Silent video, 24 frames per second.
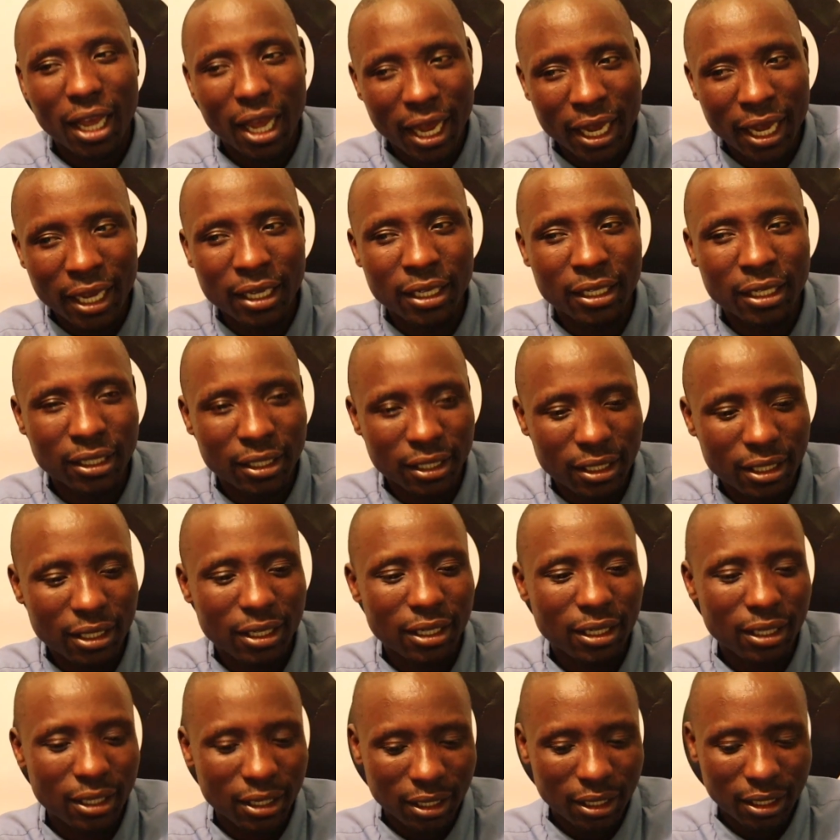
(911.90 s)
And
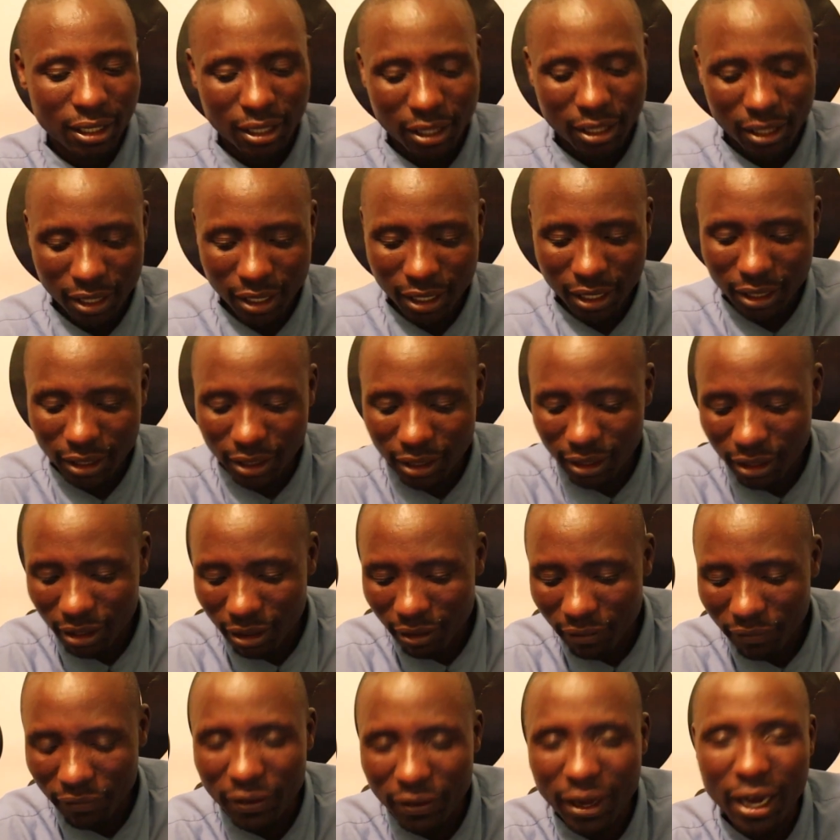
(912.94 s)

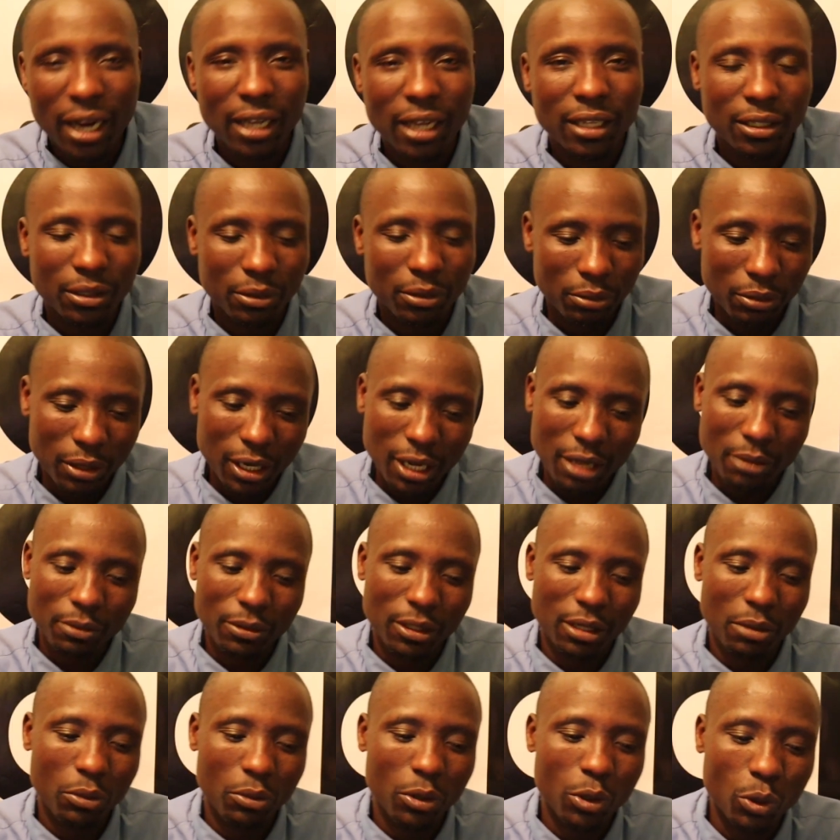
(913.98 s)
these fellas, William
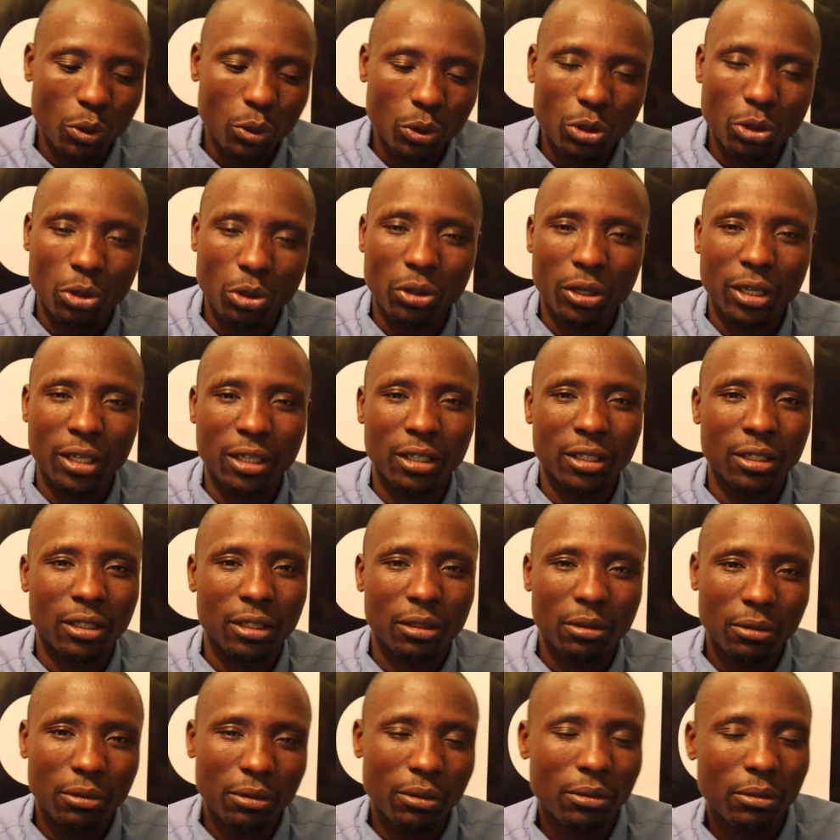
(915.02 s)
Samoei Ruto and
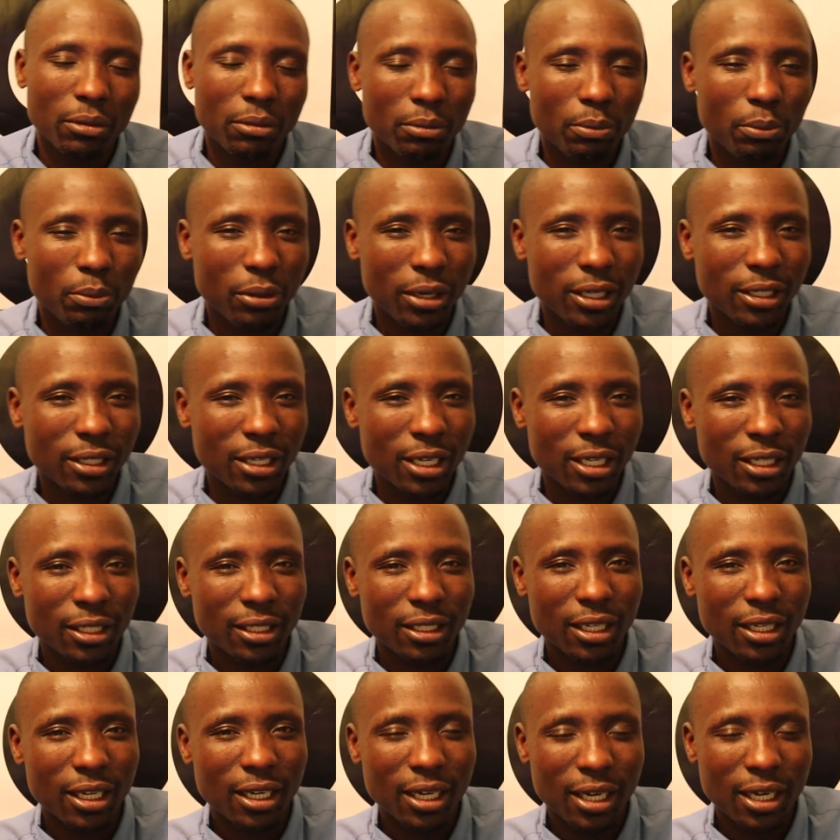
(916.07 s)

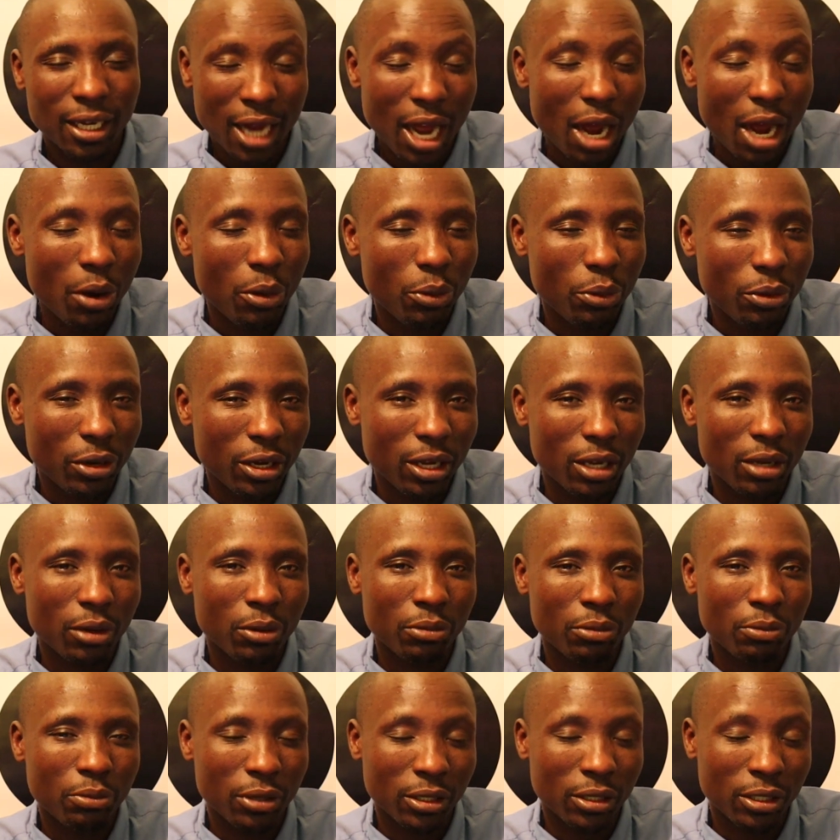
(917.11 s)
President now, William,
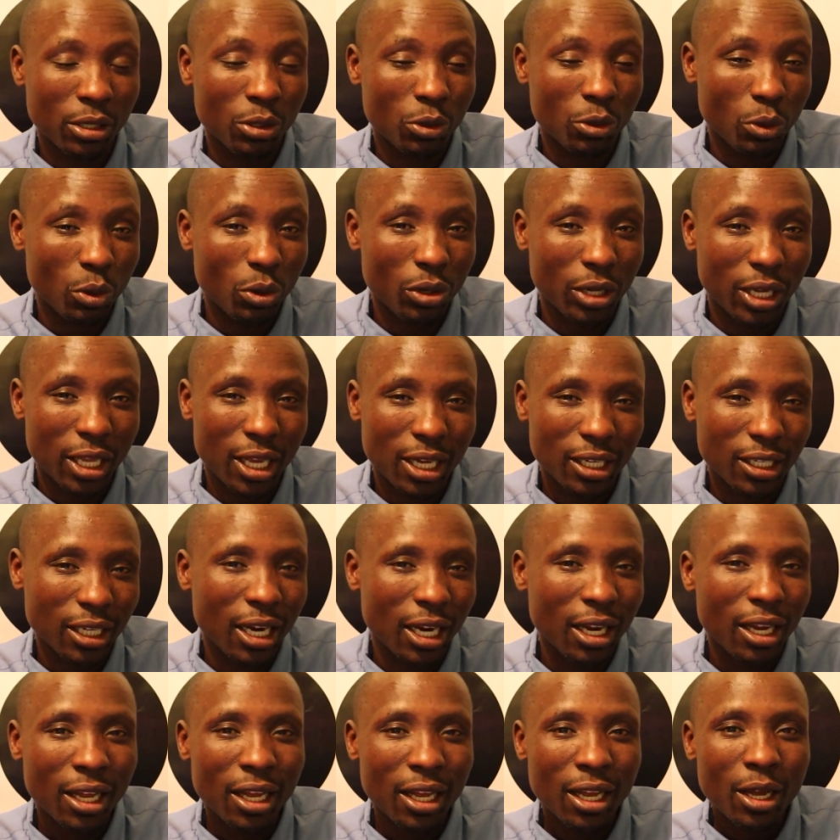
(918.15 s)
or President Uhuru
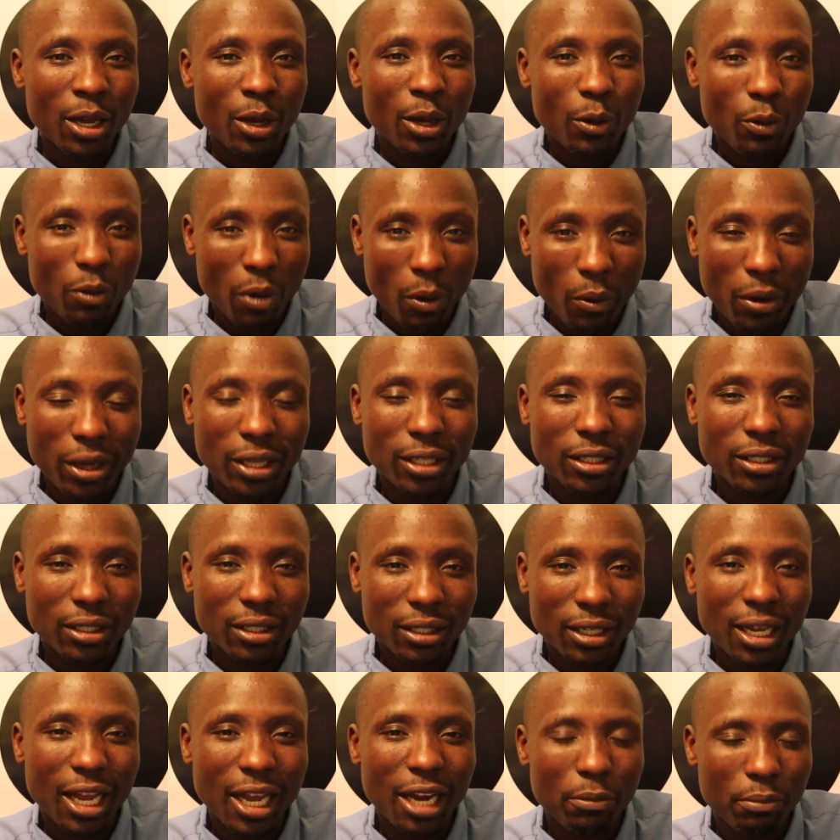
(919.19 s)
Kenyatta, were once
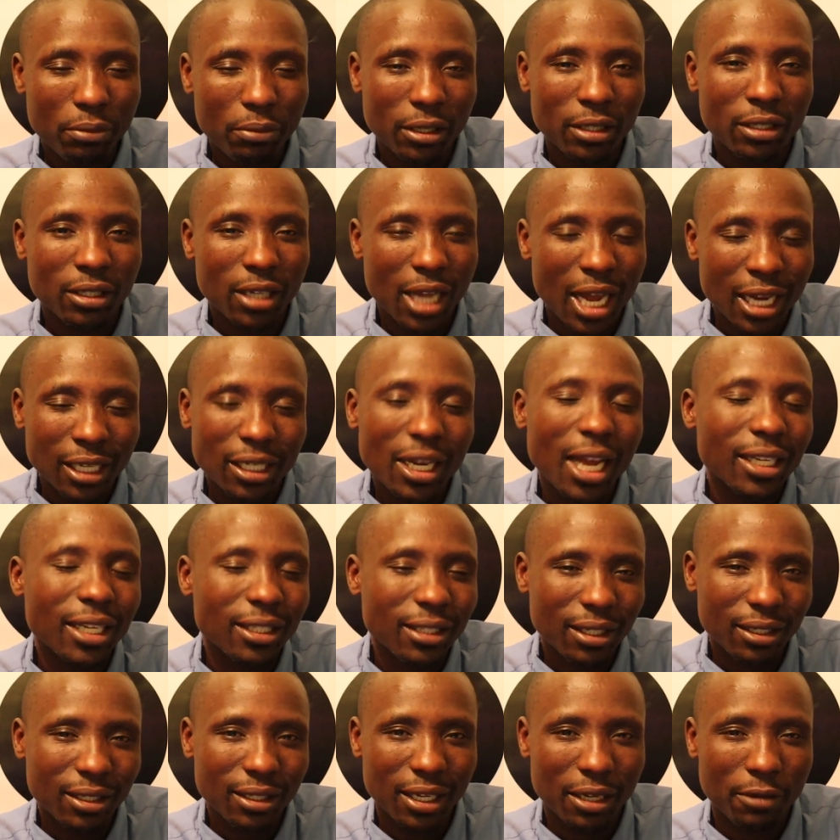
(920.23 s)
culprits at
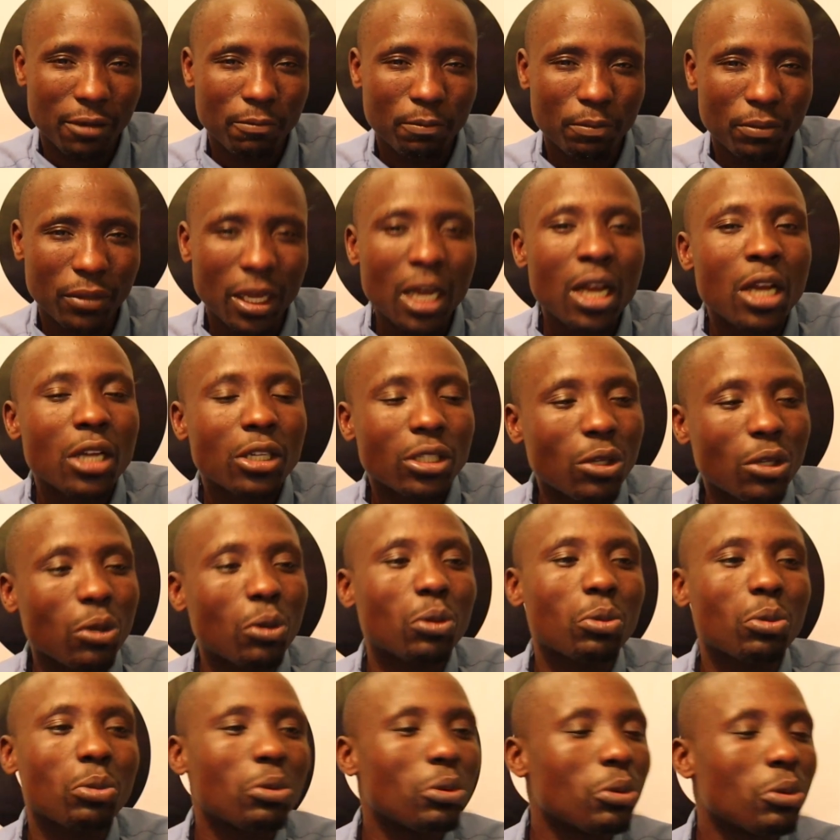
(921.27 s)
ICC.
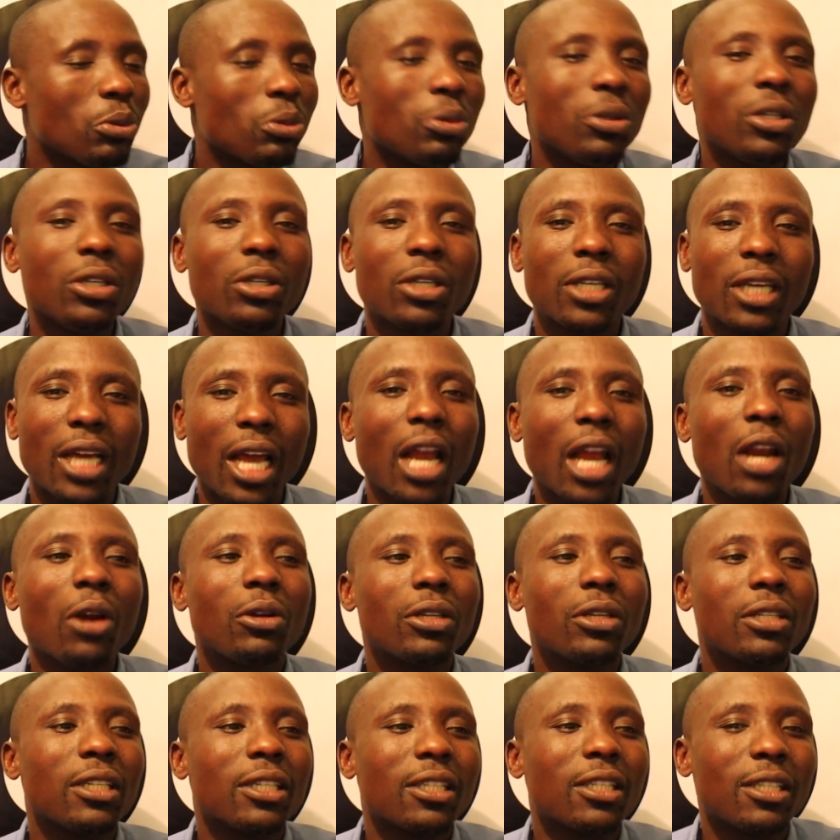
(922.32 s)
So we
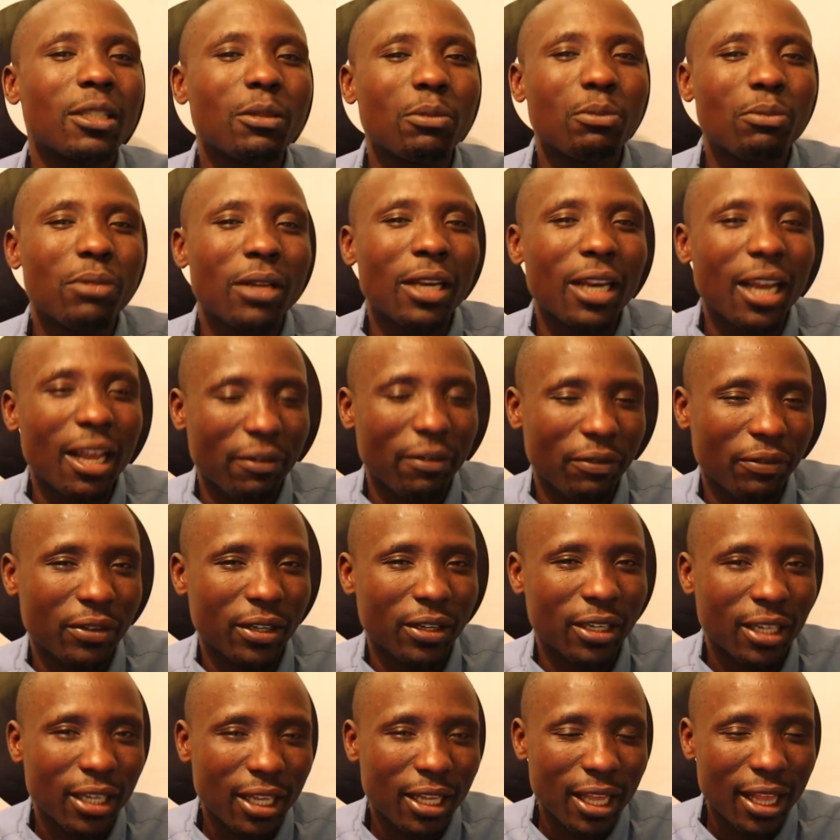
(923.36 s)
cannot just be
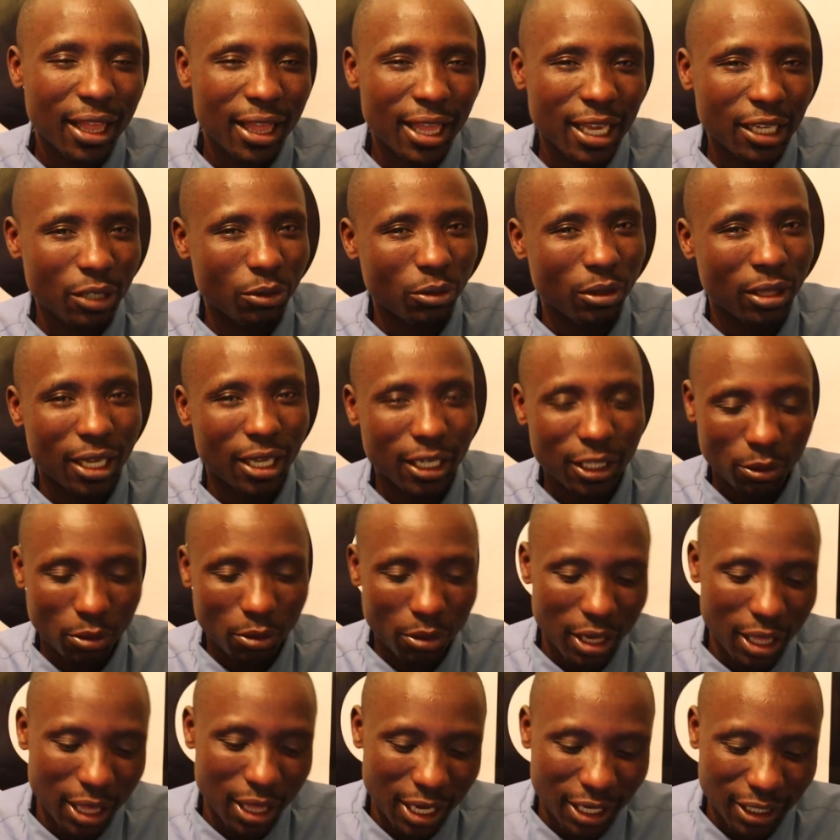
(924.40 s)
left that way. That's
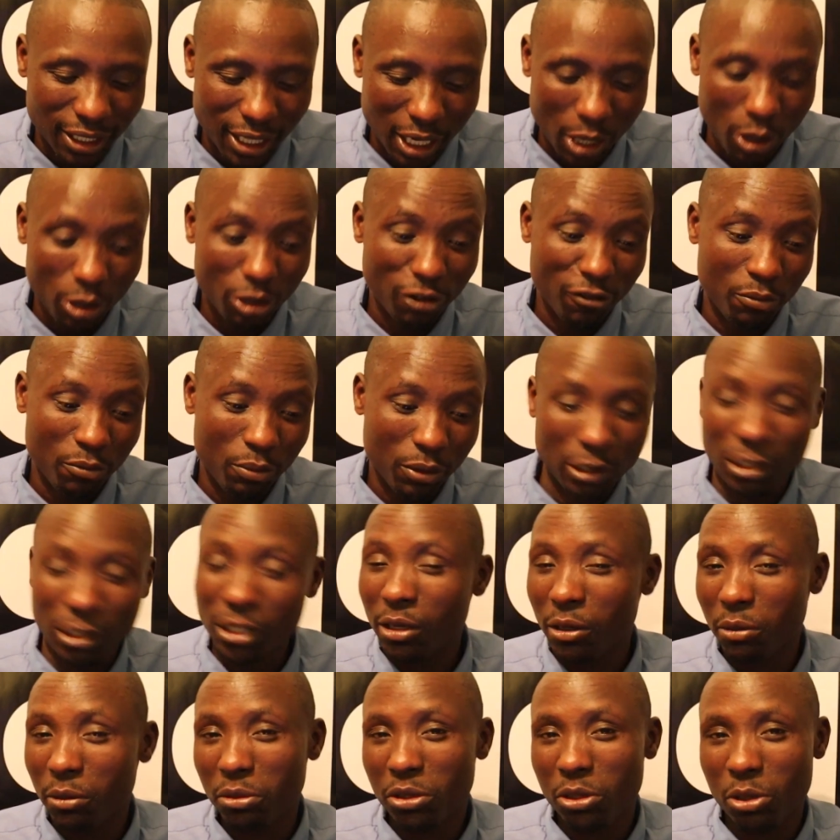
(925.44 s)
where there is a lot of
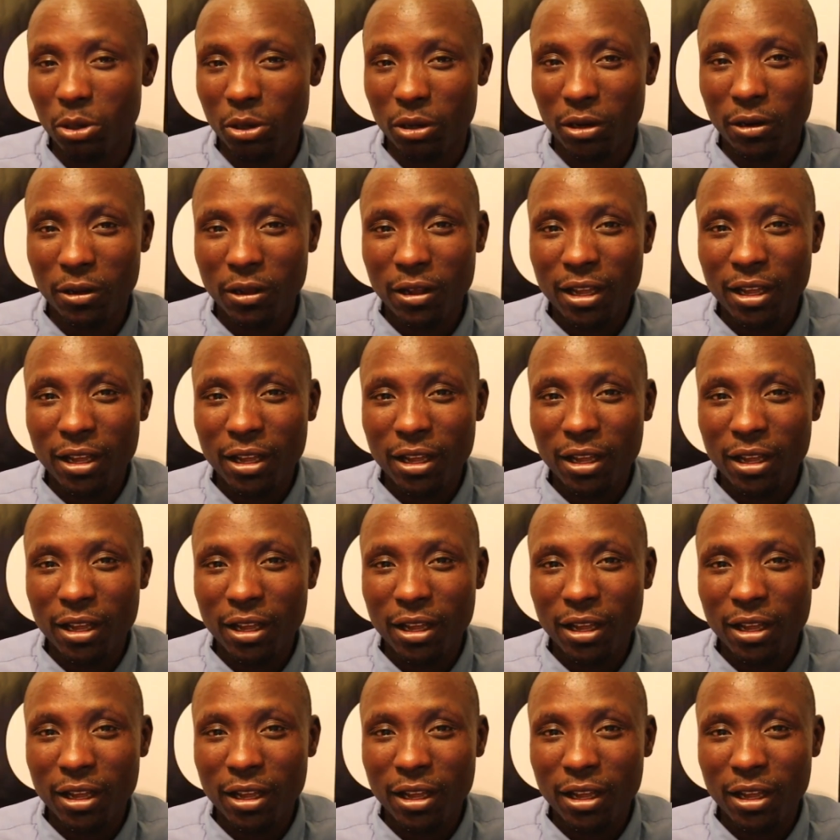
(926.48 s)
prescription